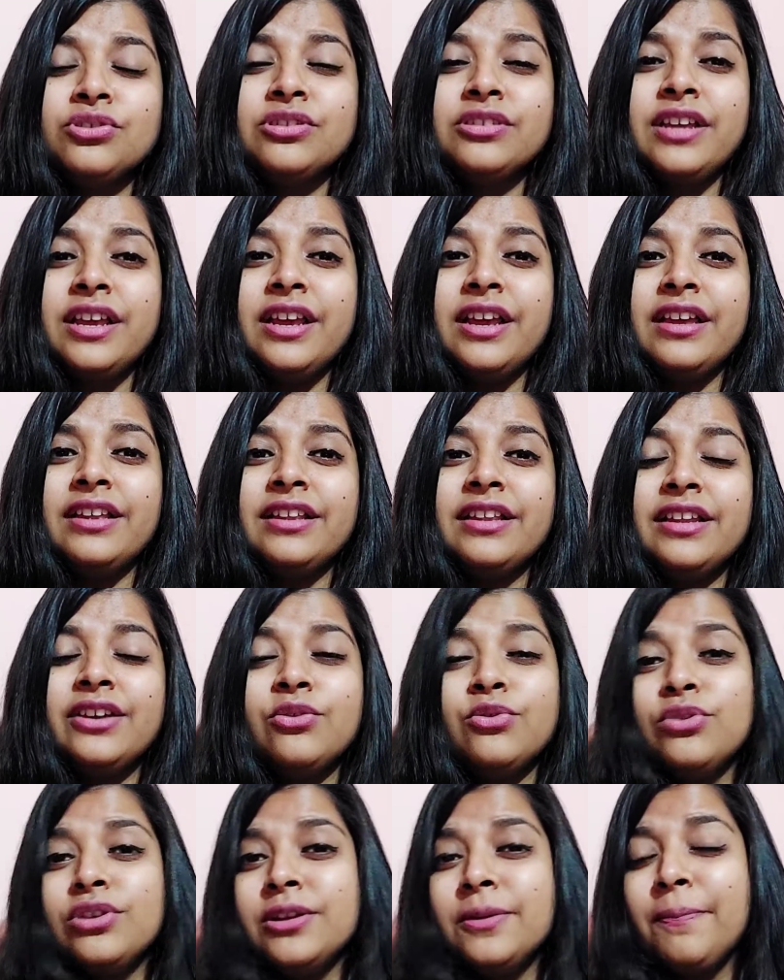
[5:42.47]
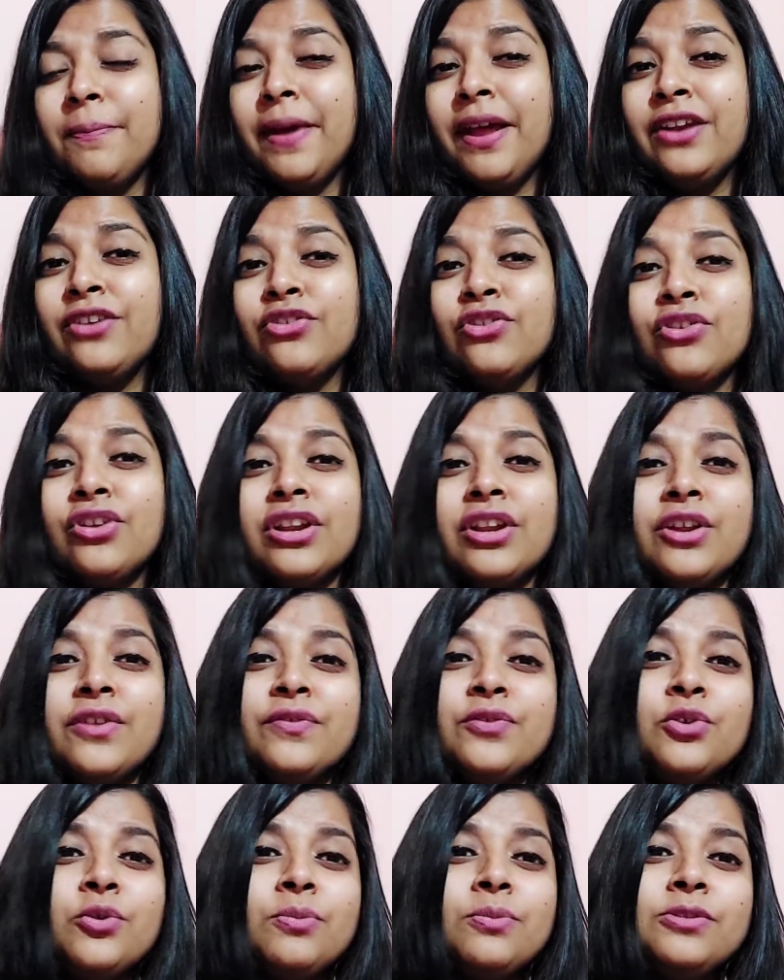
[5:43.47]
They don't depend on any of
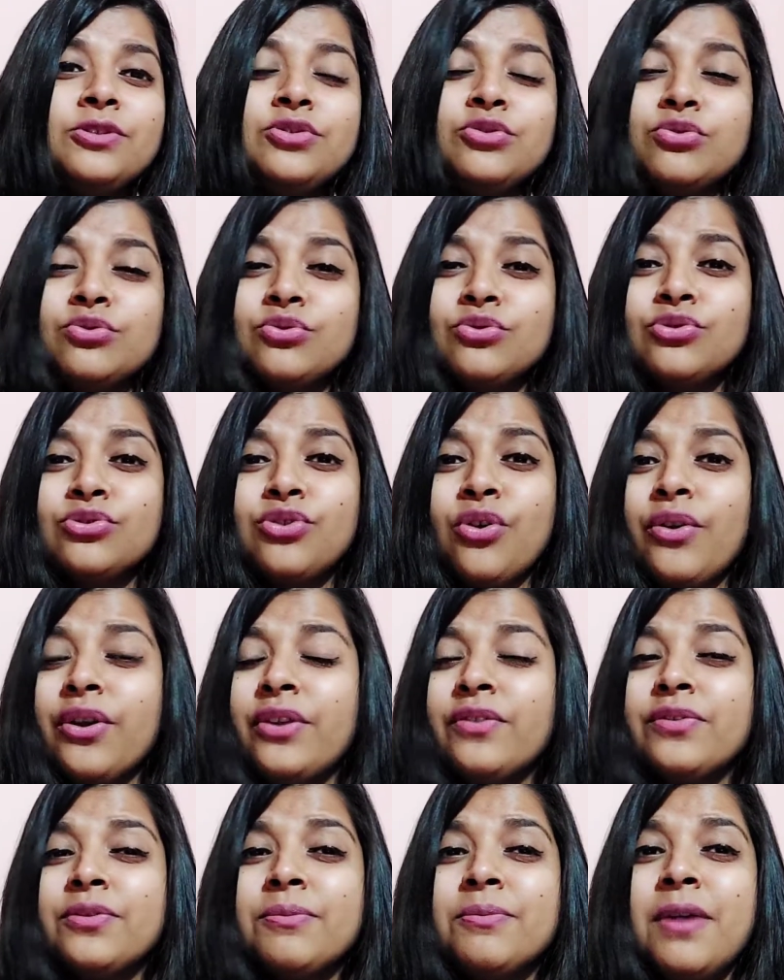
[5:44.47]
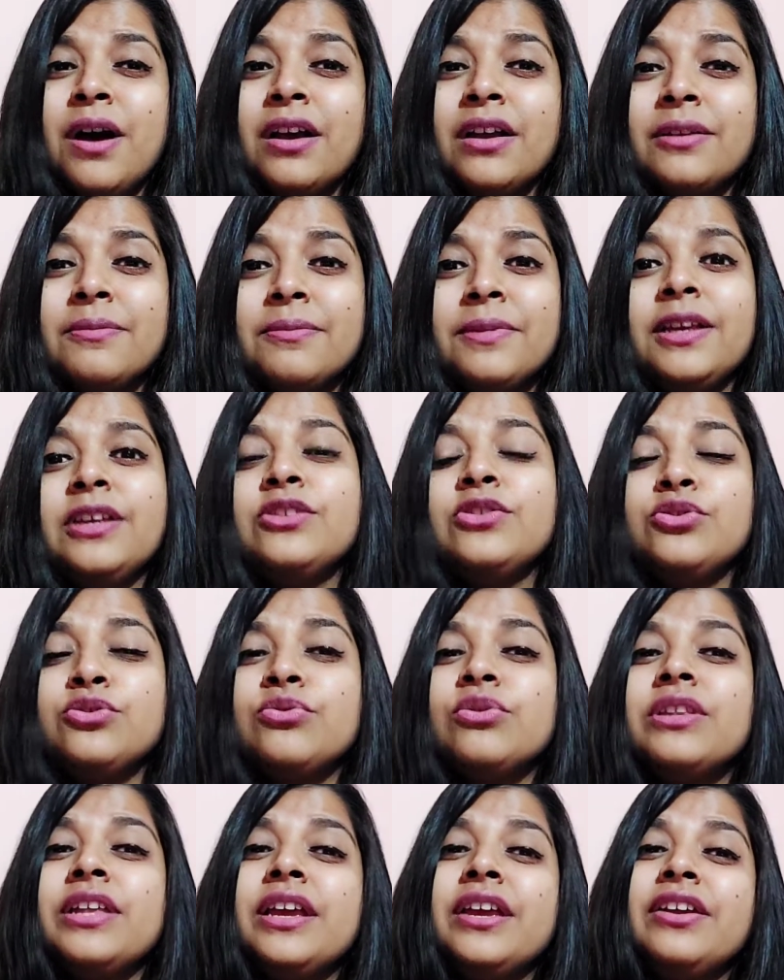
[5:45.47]
the open source or any of the market-based
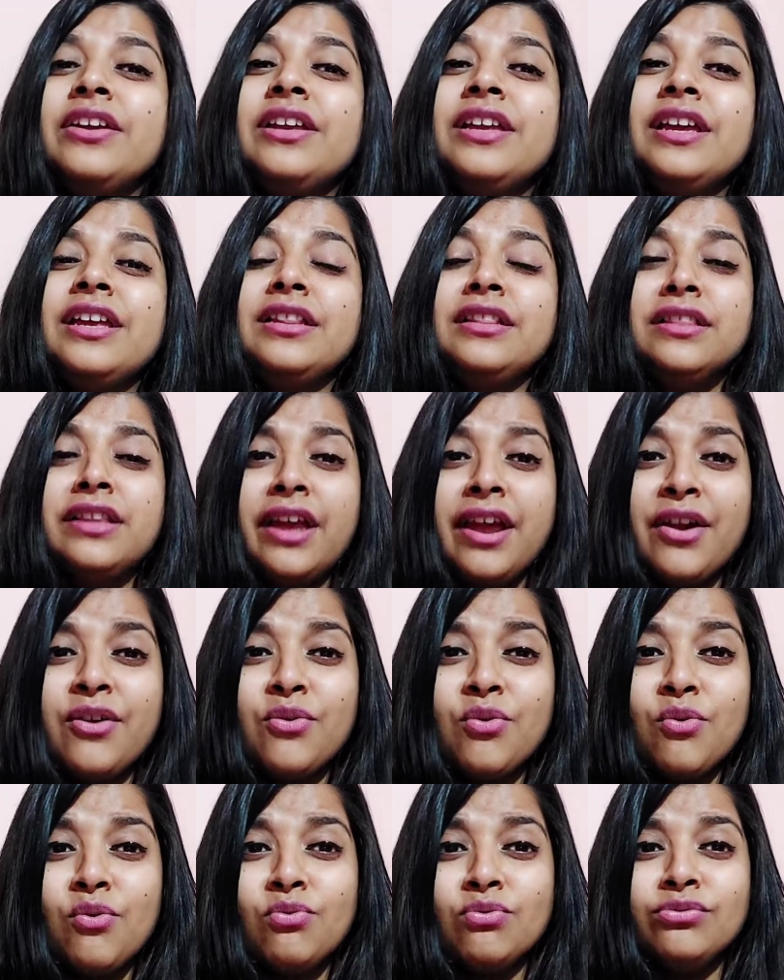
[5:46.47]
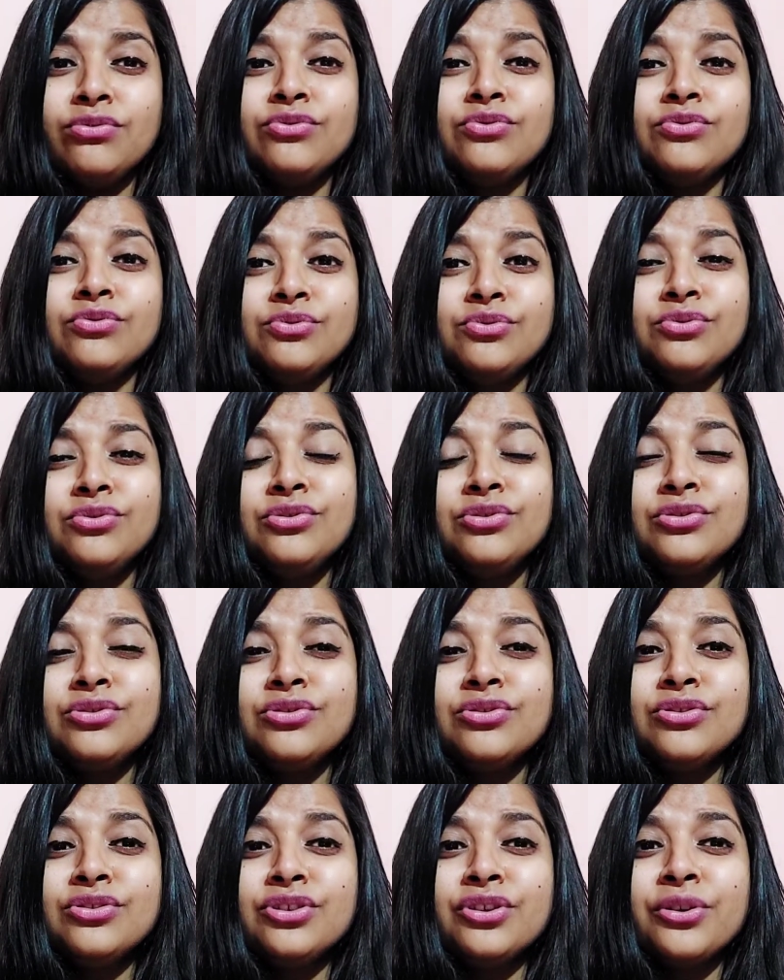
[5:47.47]
tool. They create their own tools,
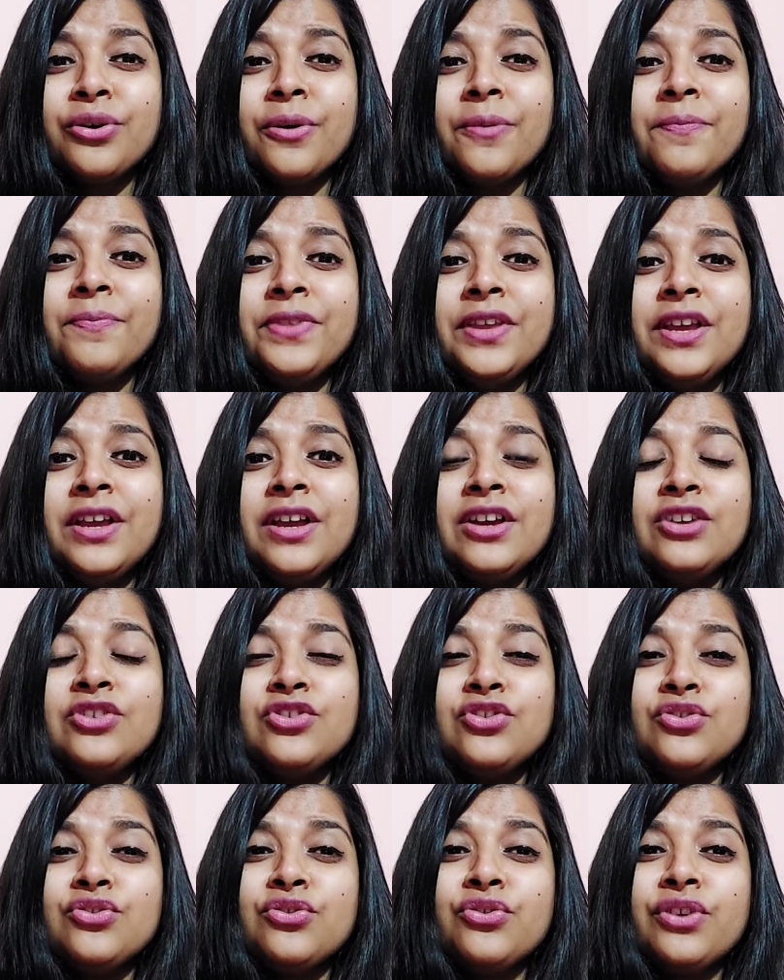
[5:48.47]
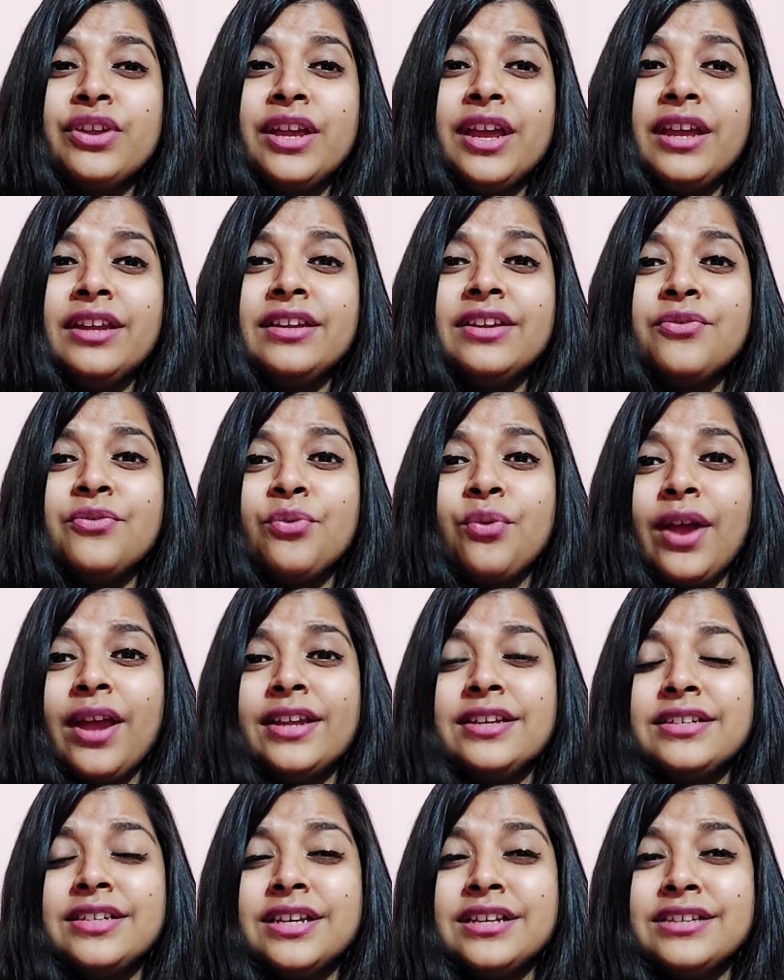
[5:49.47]
you know, to create and
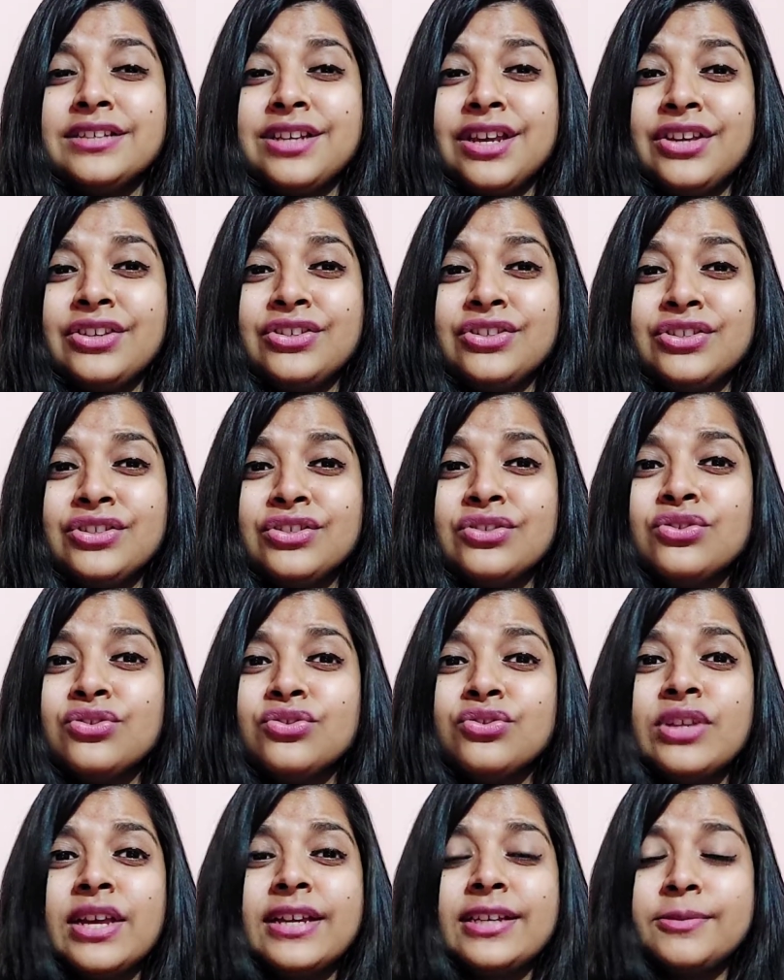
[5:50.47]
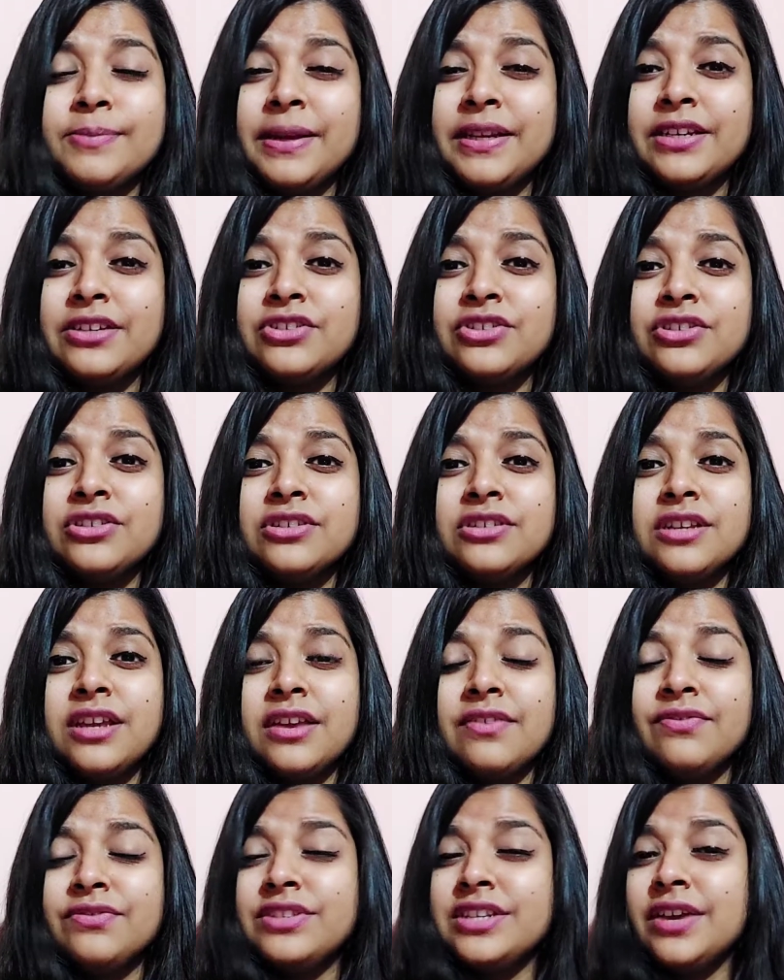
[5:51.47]
write test cases. So the expectation is
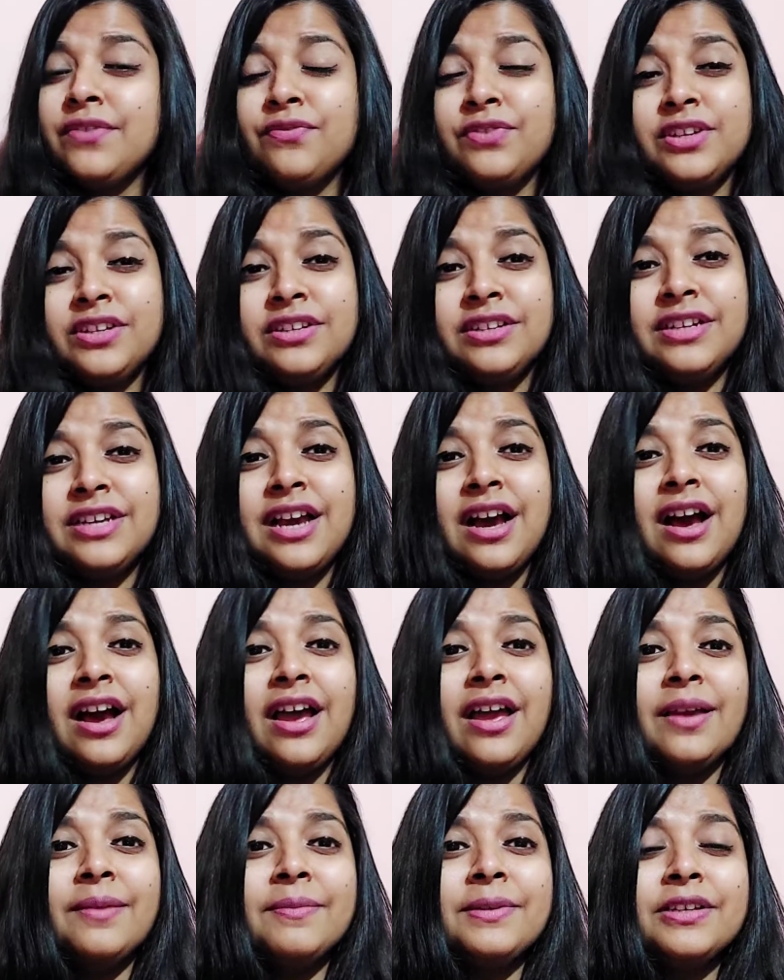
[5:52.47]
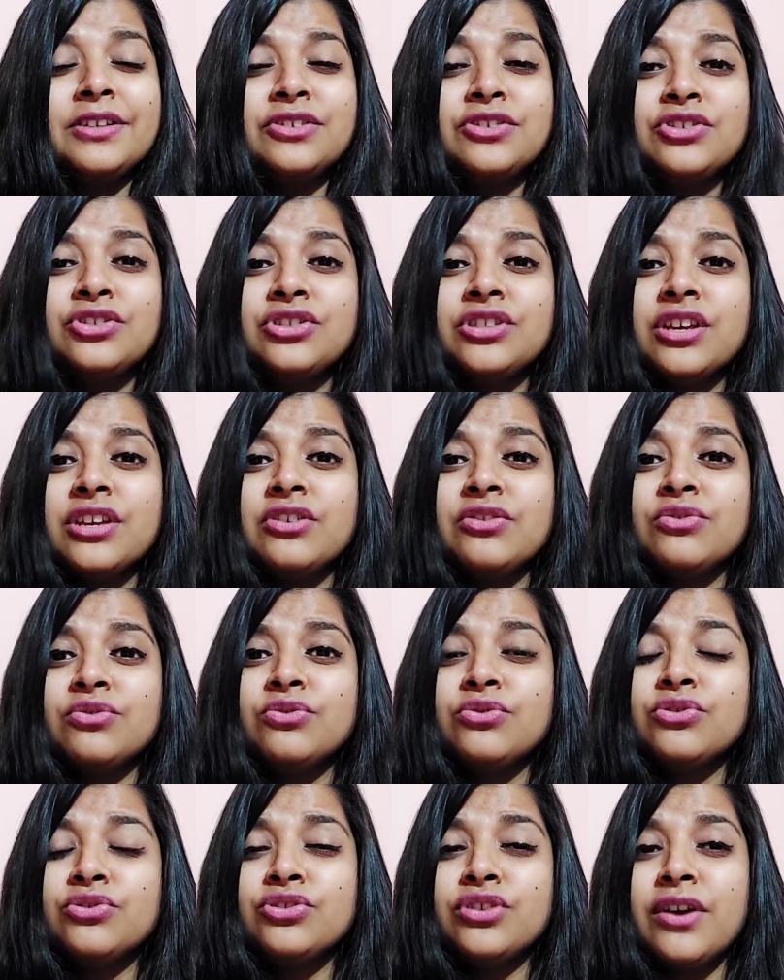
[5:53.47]
definitely high, because they
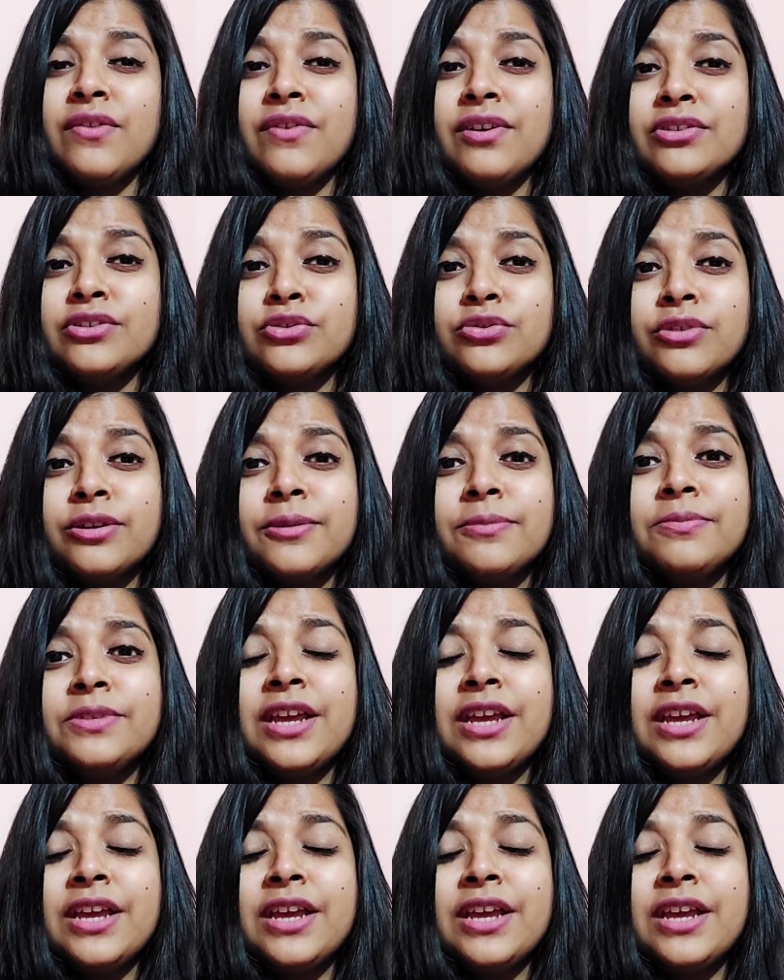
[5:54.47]
use JavaScript.